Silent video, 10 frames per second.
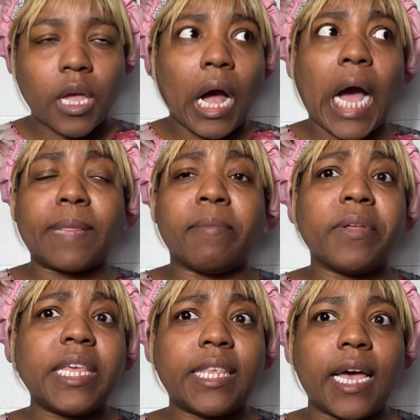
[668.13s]
Because
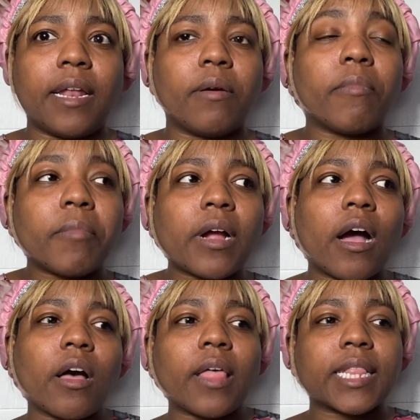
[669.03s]
remember
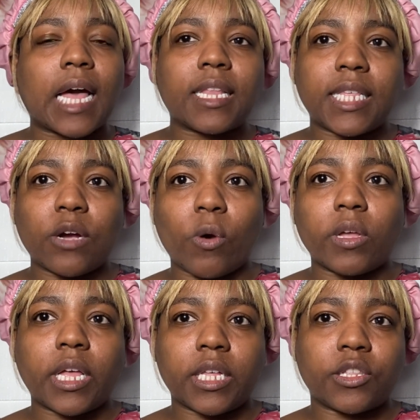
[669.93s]
how like they said
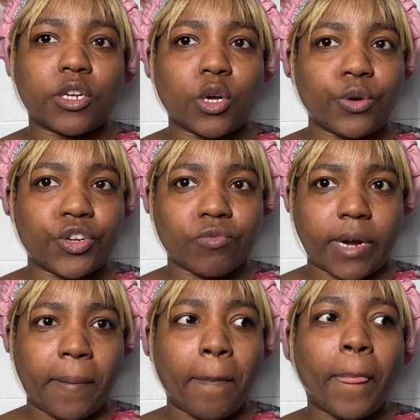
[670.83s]
aliens are in the ocean, right?